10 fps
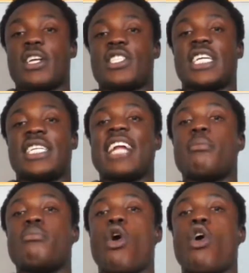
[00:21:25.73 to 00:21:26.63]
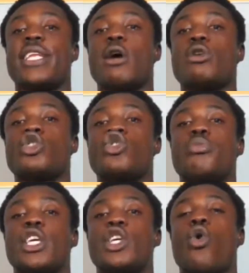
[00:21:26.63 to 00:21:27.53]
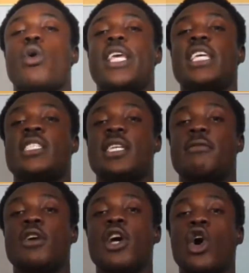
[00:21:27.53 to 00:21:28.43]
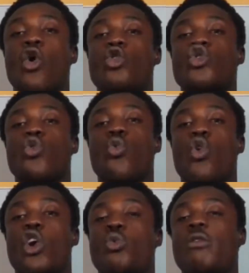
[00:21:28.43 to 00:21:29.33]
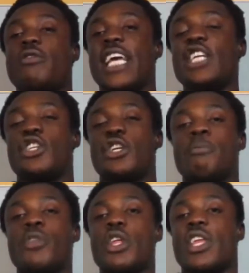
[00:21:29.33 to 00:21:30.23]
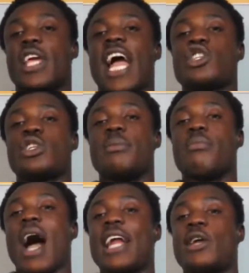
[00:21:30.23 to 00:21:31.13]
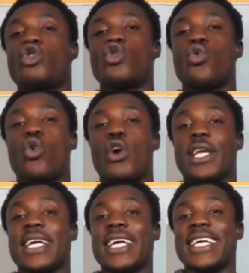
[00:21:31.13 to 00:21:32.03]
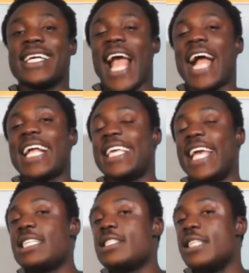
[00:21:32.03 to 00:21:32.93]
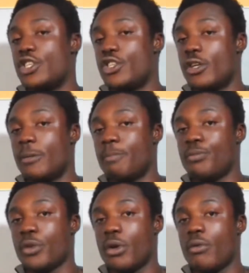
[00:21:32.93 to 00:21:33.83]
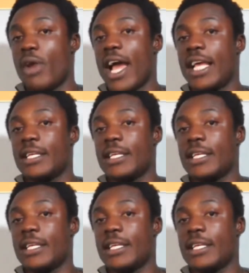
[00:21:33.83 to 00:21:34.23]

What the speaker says: they're not modeled to be cohesive or to work with nature. They're actually modeled to work against nature, right?